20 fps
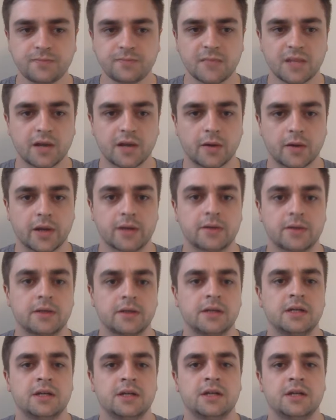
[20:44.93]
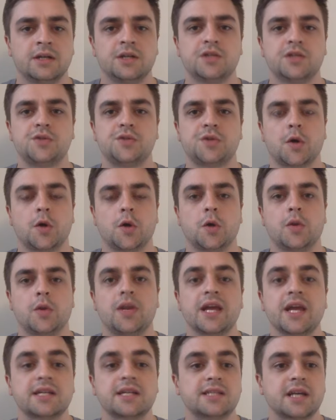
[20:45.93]
Okay, so the
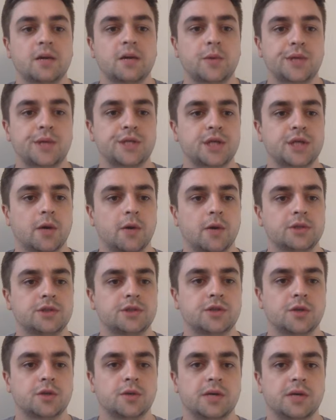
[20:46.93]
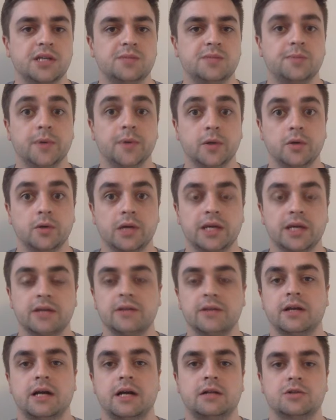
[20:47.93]
next thing I wanted to go on to is
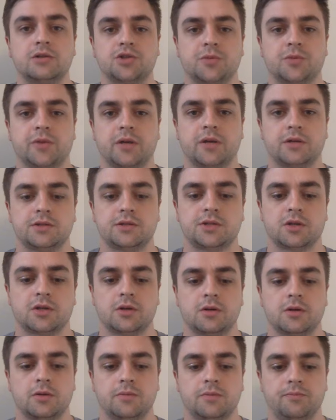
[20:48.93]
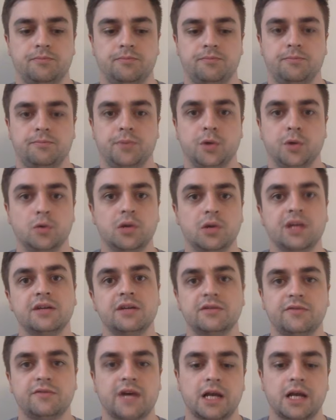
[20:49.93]
Boolean Algebra. So
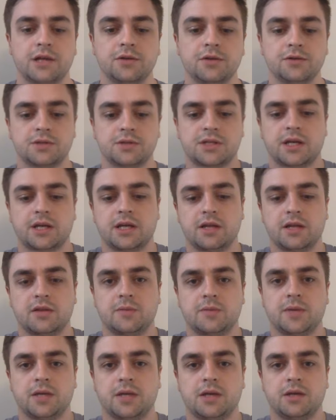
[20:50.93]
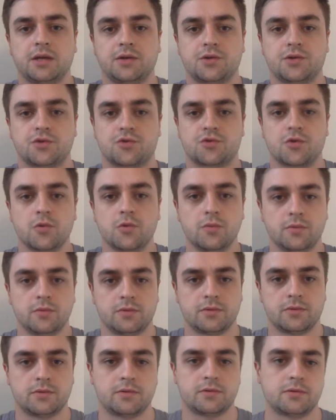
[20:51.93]
Boolean values can either be true
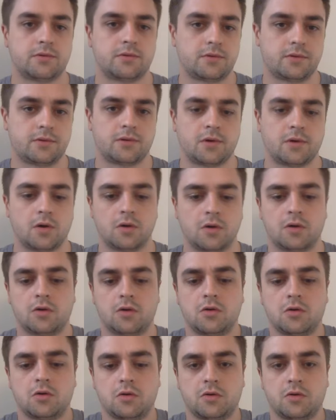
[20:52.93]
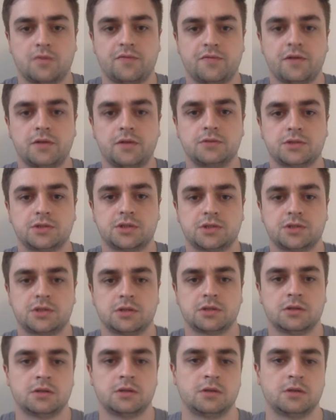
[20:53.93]
or false.